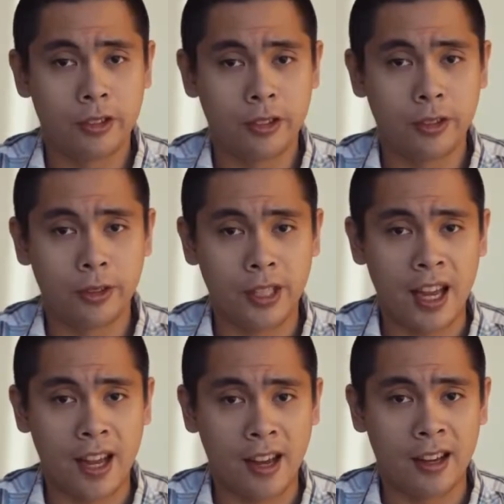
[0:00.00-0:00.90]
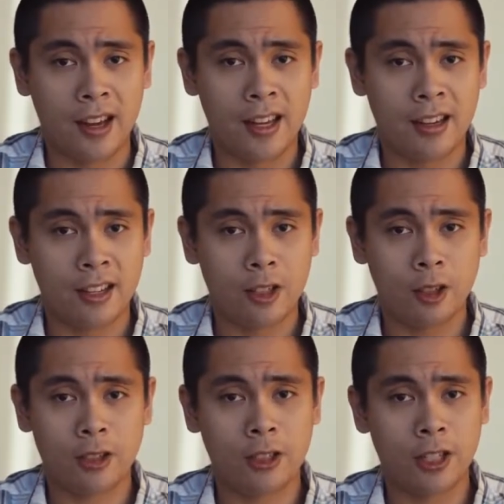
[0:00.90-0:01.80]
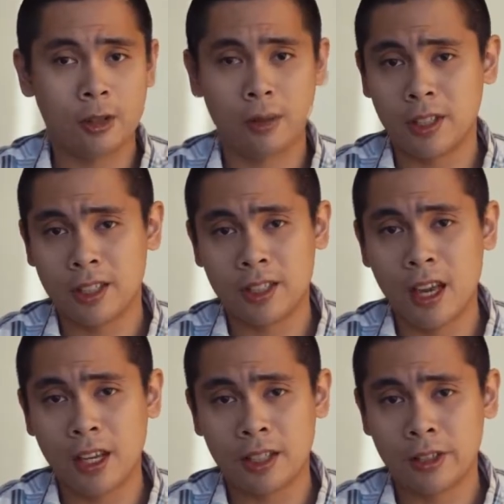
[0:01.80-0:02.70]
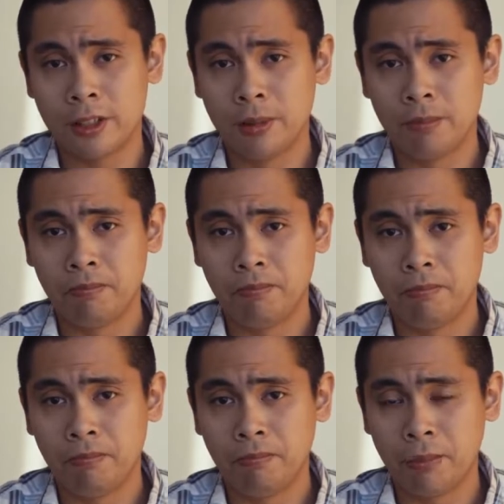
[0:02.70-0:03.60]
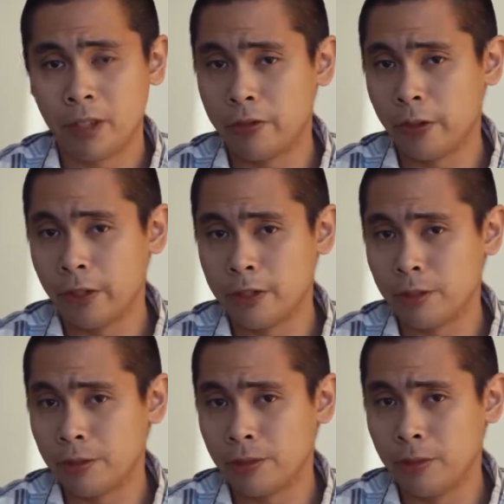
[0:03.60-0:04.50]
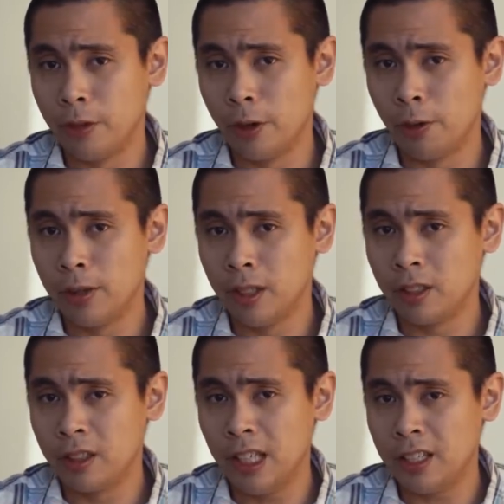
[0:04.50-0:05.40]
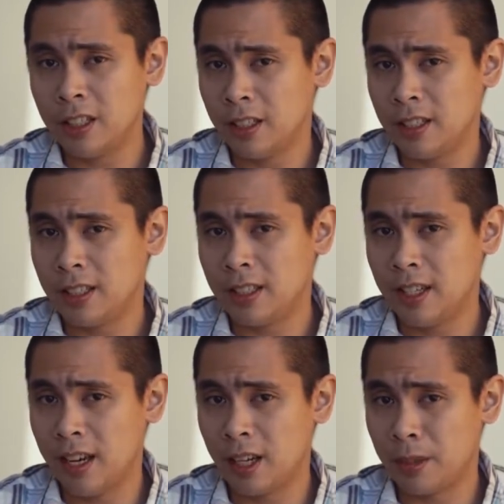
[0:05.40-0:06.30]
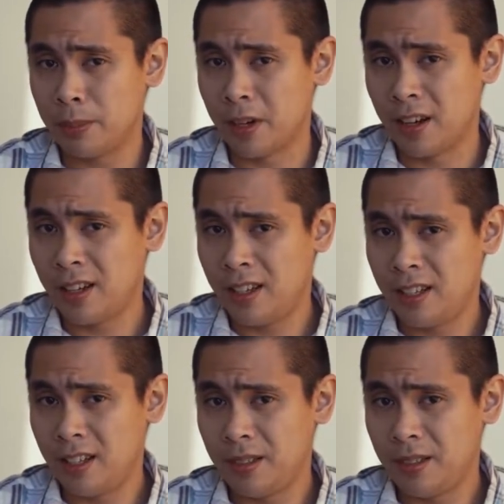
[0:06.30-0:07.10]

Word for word: So yeah, I guess you're stuck with this case. Therefore, there's no real need to take it apart.